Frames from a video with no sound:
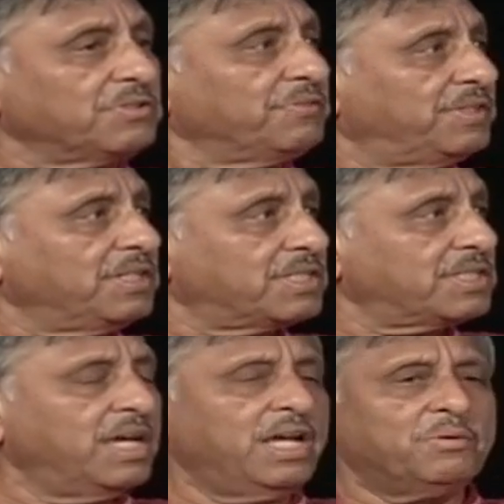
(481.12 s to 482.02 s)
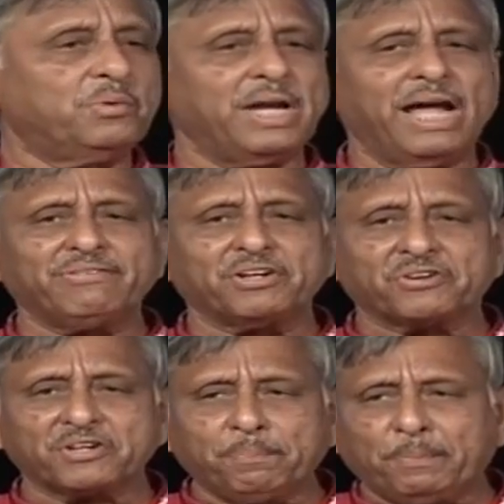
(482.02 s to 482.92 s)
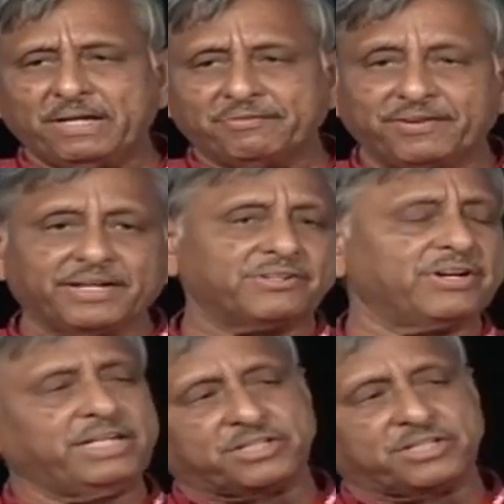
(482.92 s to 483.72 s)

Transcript: of this would have a ripple effect right